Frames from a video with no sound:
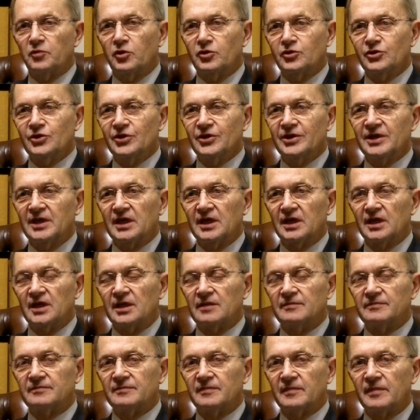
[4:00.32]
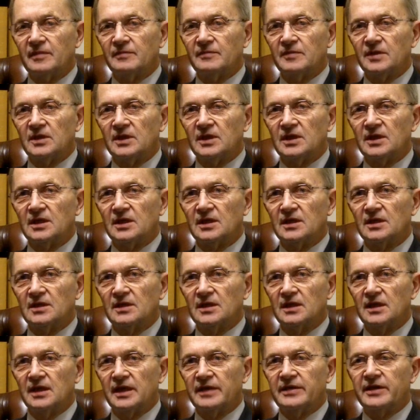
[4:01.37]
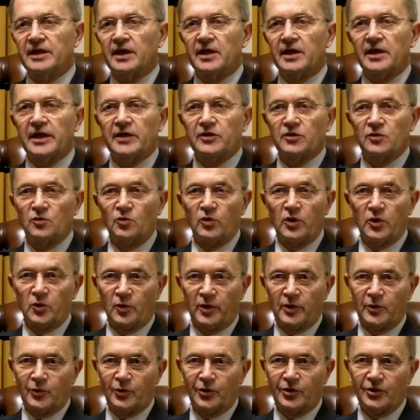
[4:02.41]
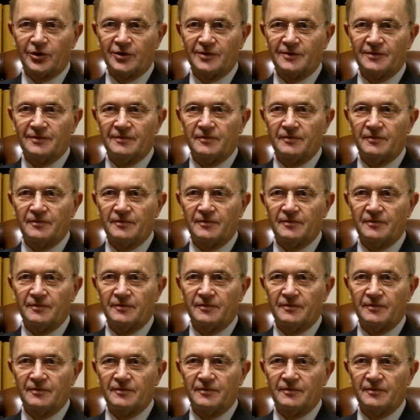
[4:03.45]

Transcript: Personally, um, uh, I think I like the runway work.